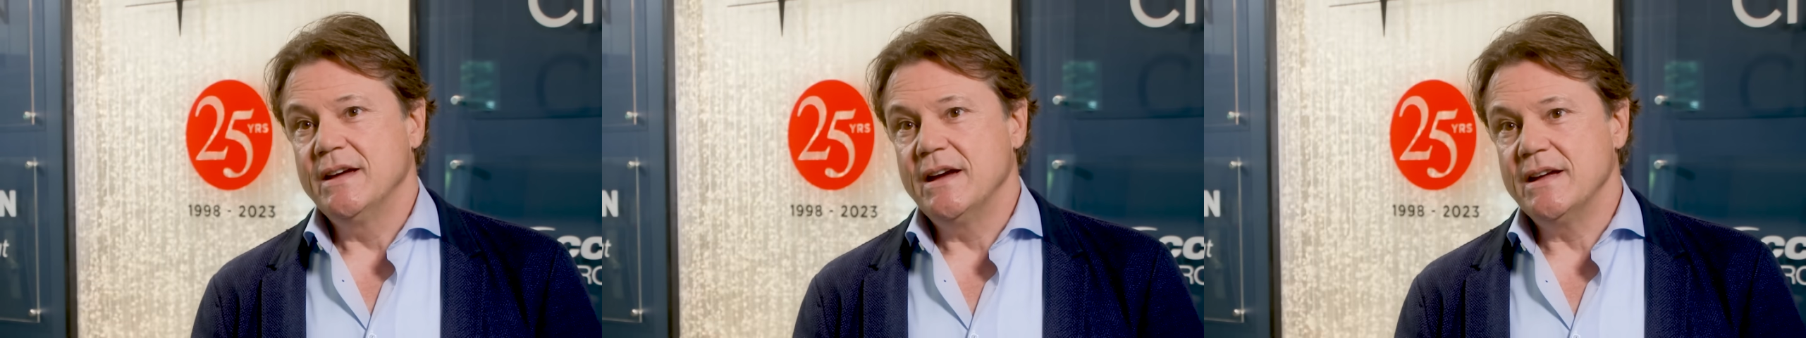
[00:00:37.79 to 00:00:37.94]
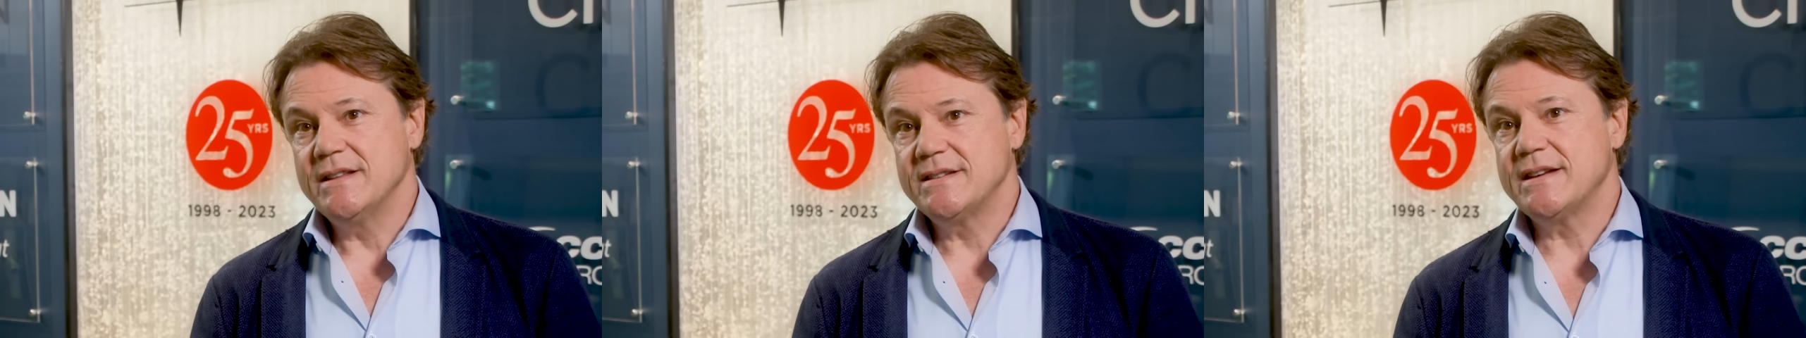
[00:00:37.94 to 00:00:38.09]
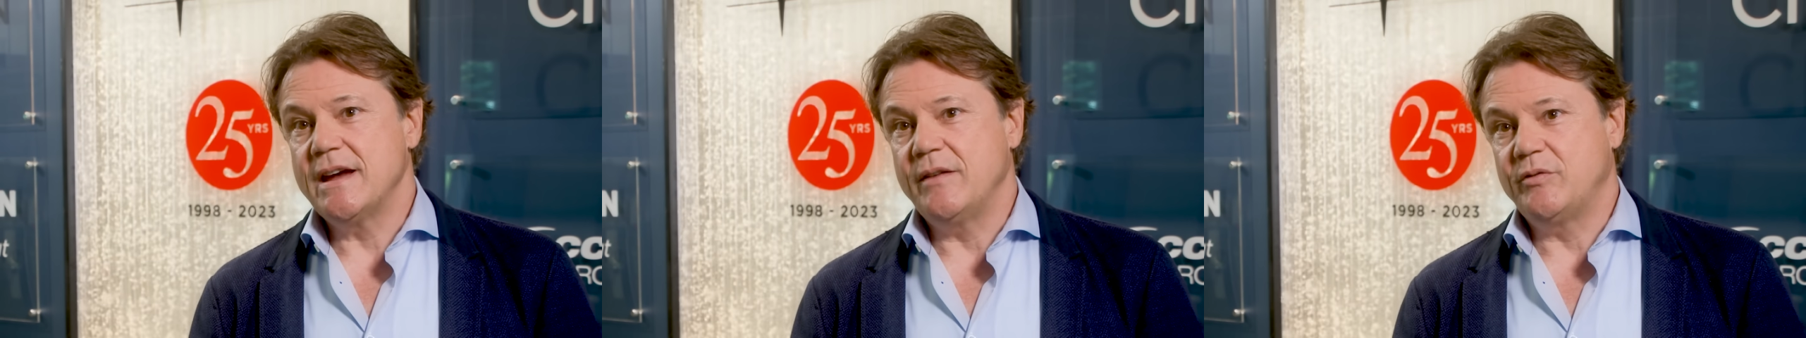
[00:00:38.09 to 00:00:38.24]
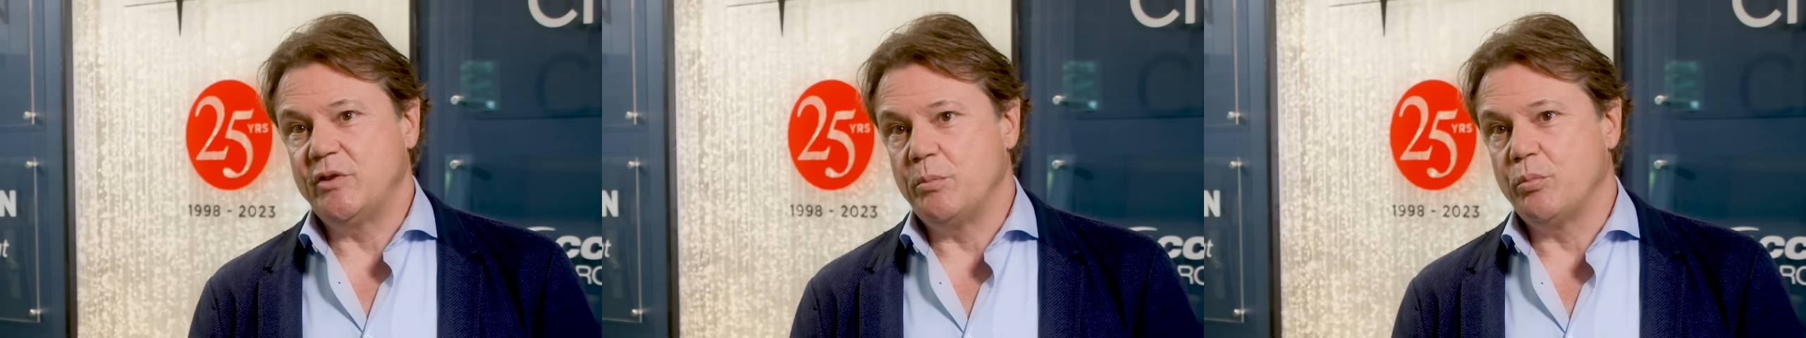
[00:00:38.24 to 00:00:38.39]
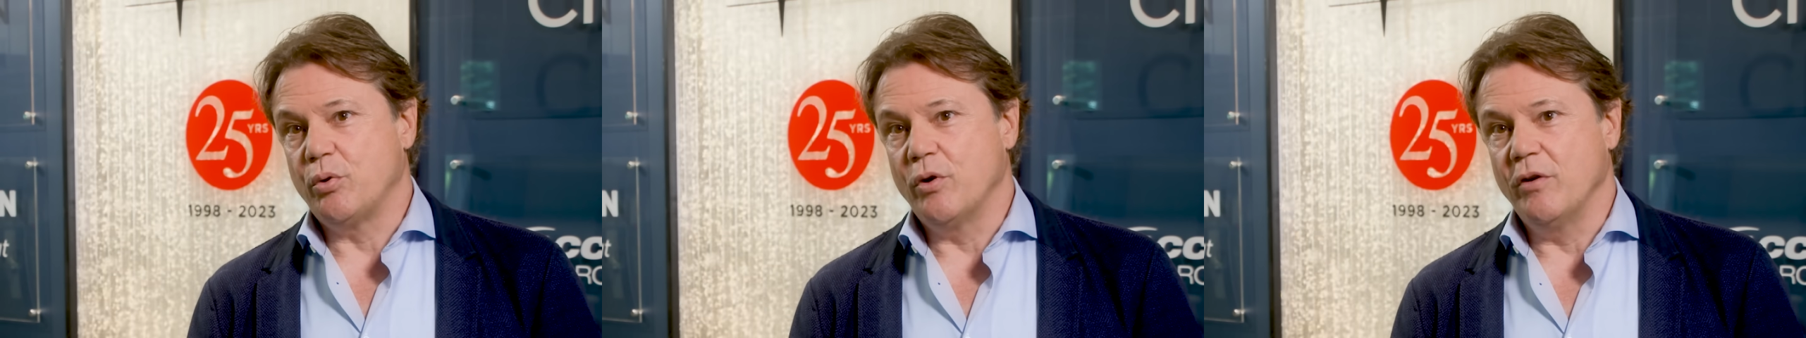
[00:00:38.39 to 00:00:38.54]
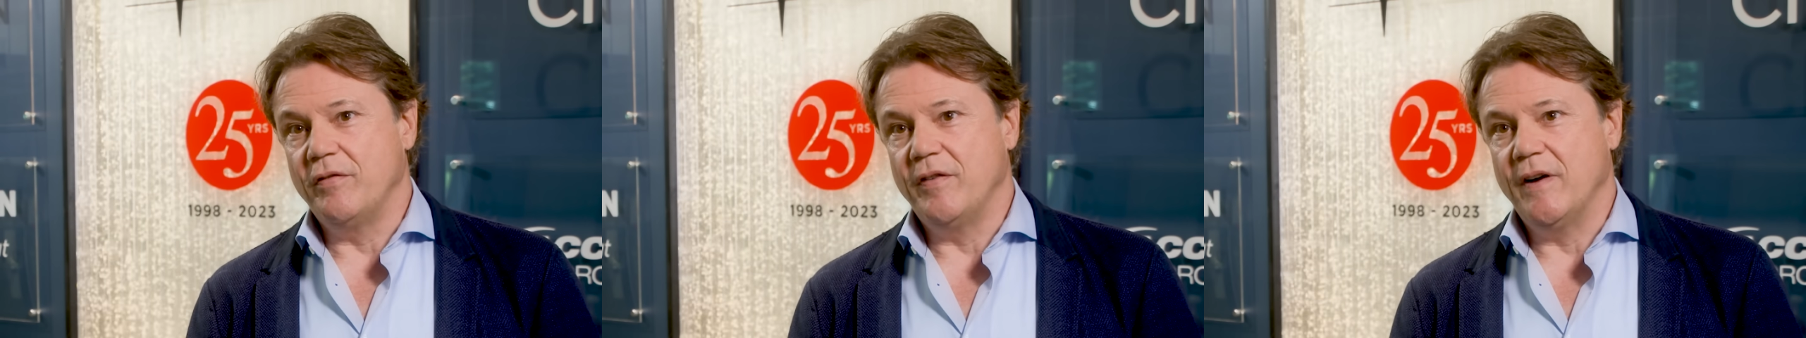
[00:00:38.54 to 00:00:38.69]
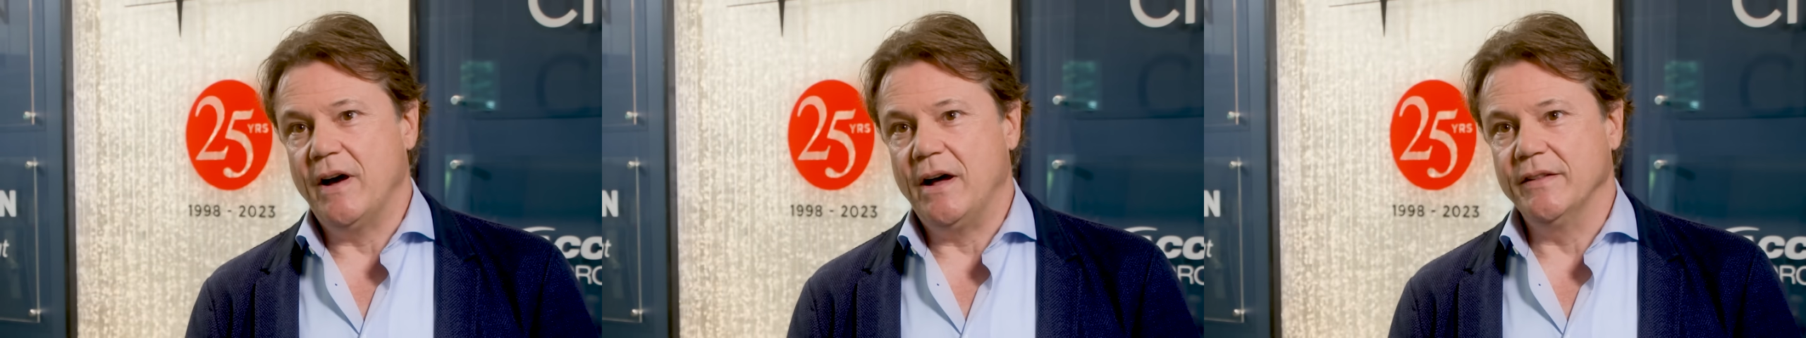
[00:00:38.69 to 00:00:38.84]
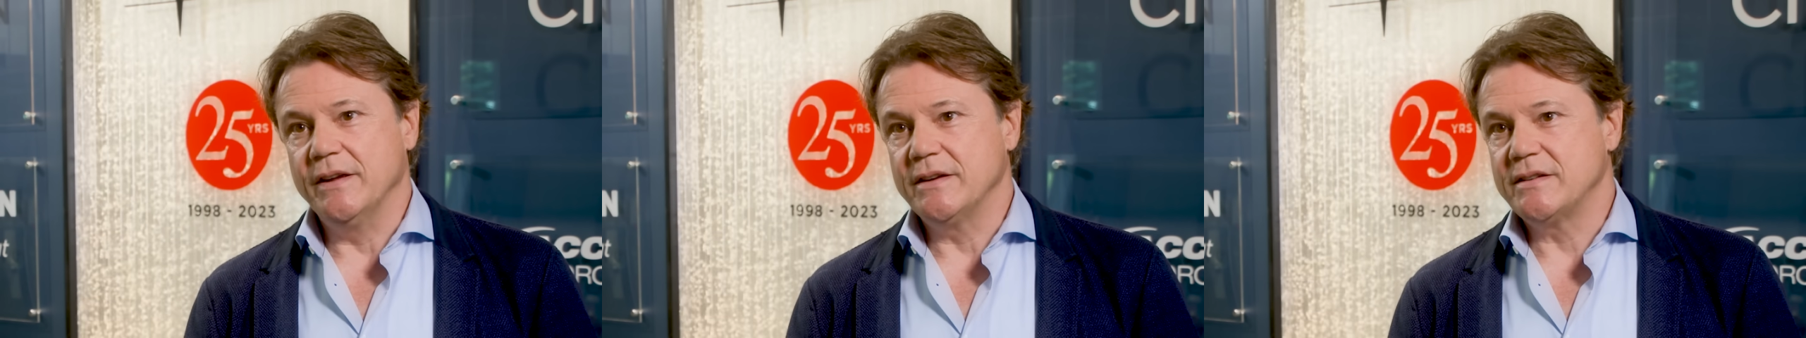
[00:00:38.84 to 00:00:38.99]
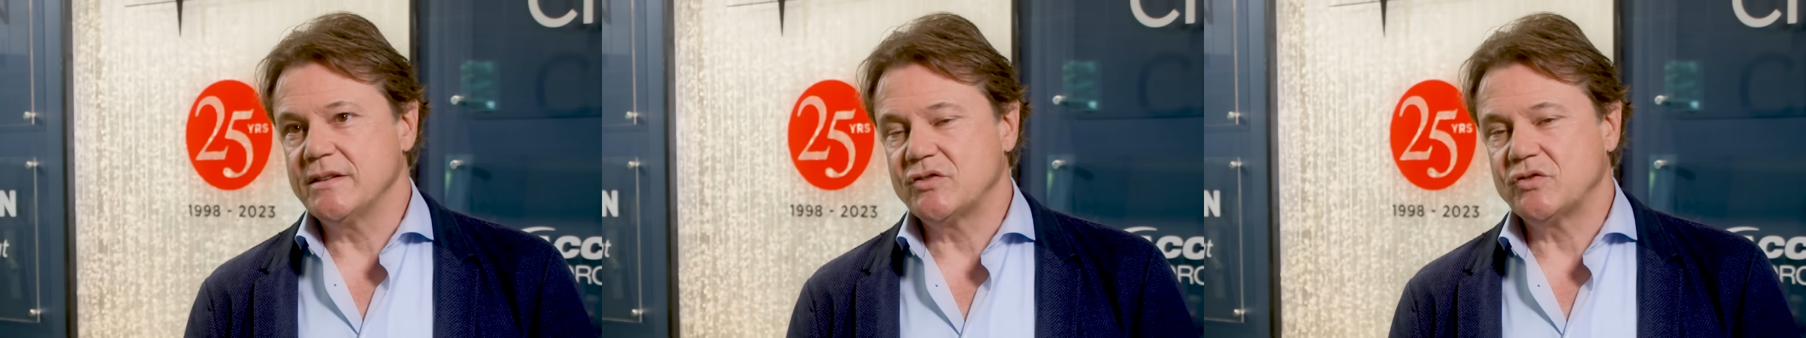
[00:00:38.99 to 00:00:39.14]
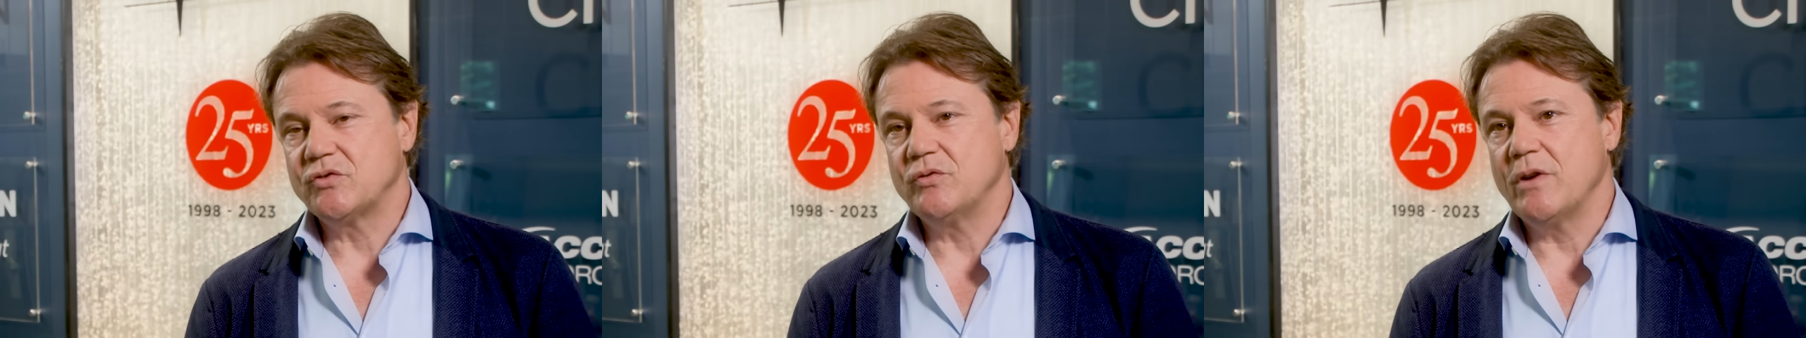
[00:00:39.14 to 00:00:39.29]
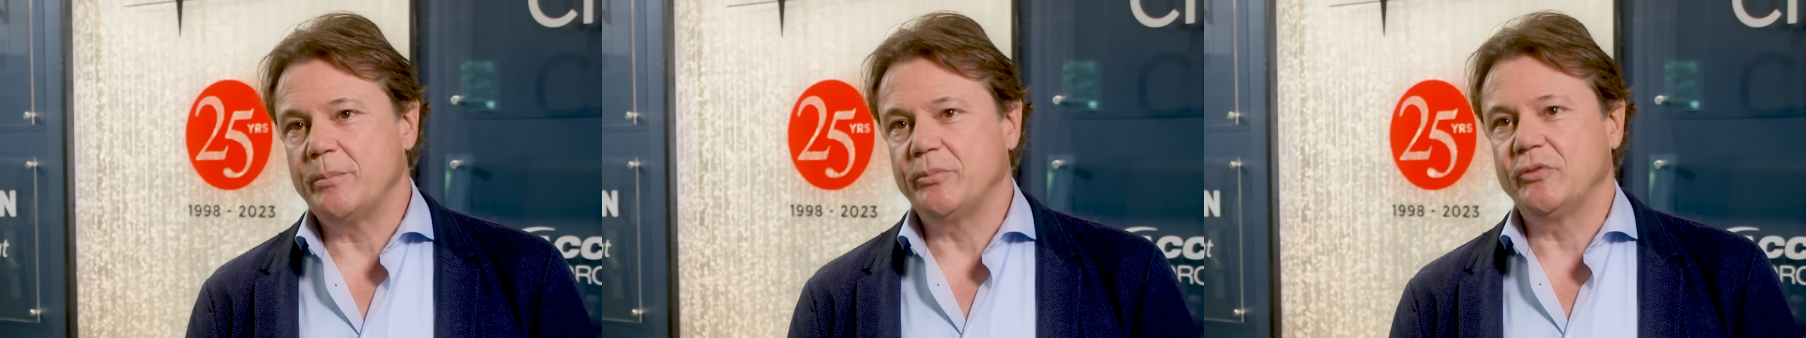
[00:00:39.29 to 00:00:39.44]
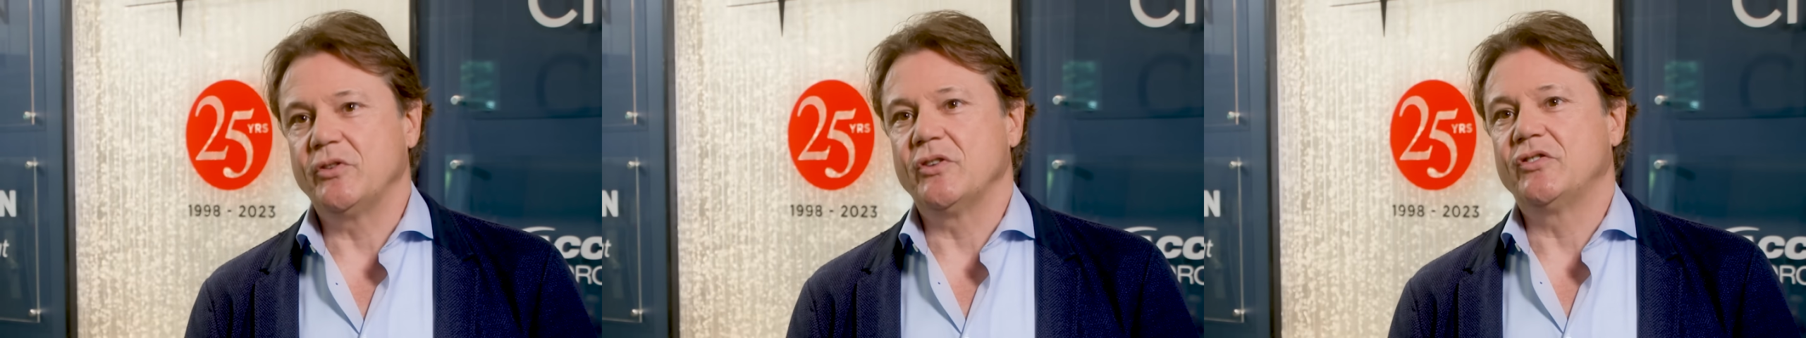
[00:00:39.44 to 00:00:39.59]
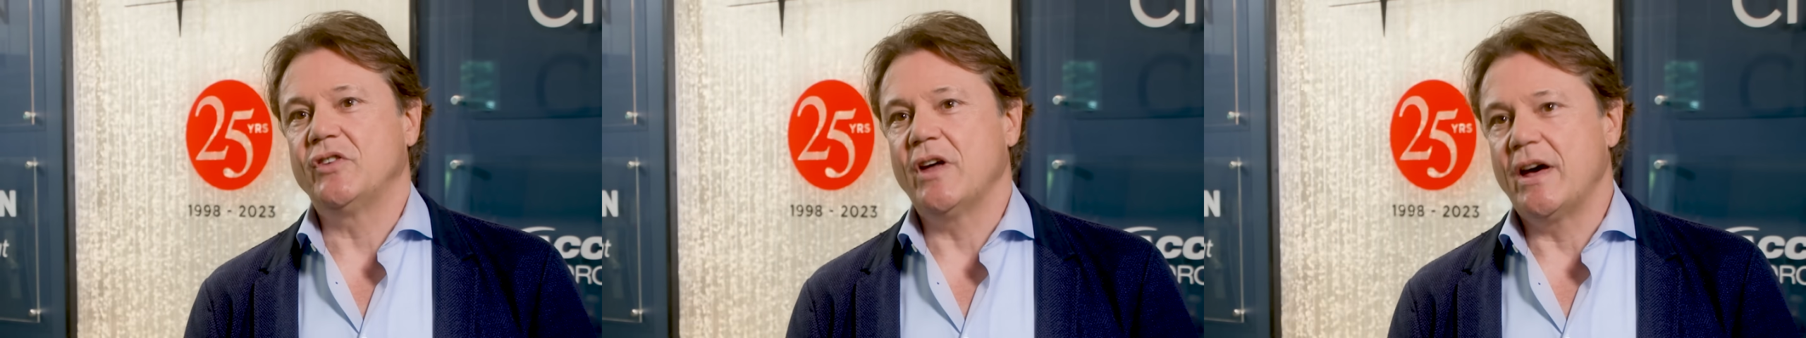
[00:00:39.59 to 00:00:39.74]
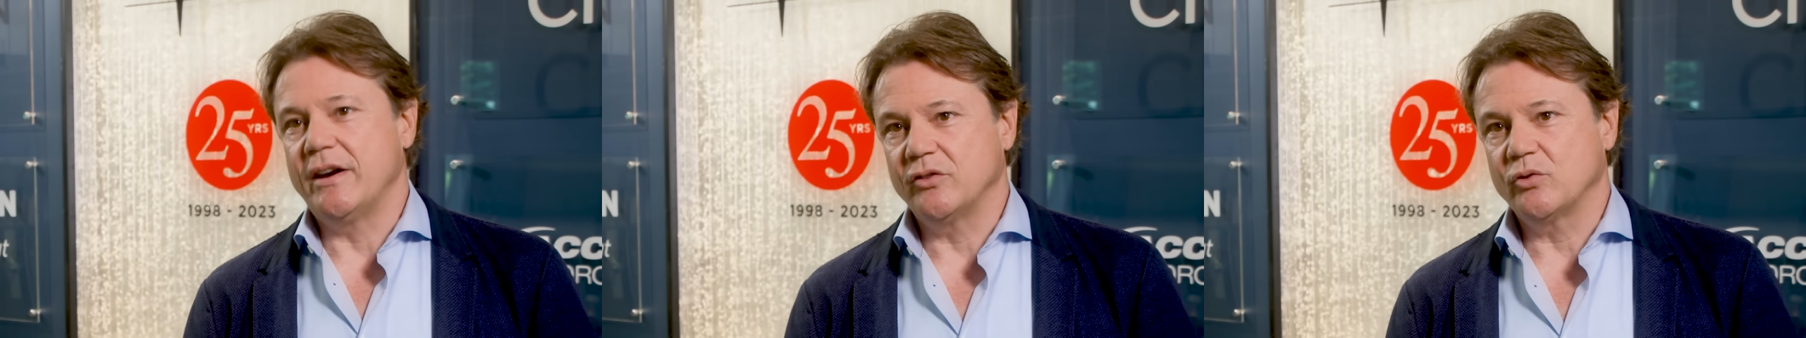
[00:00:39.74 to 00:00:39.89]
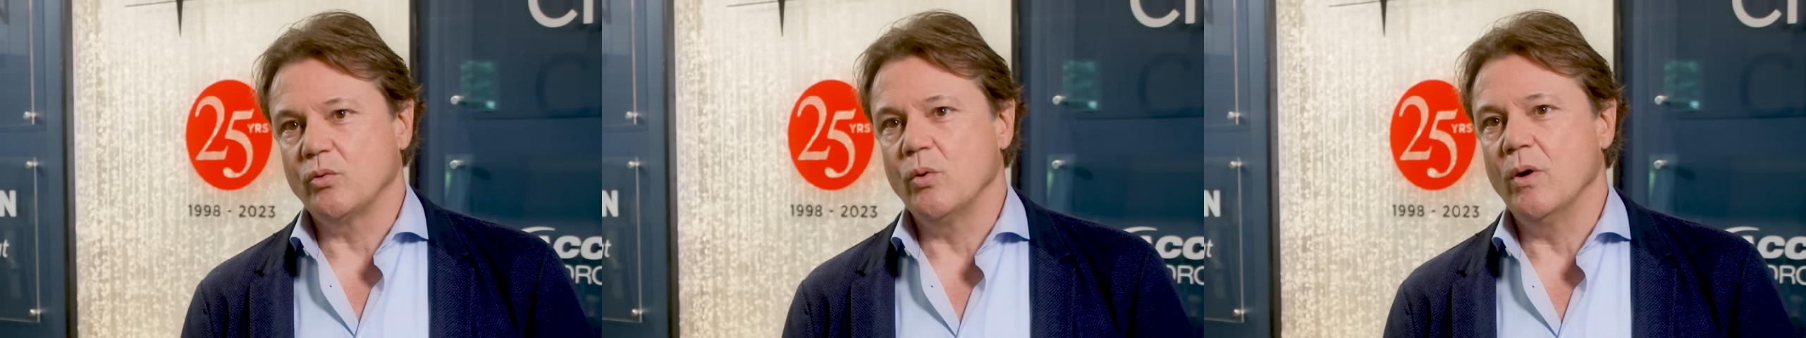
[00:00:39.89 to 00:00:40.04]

and safety profile that disrupts the status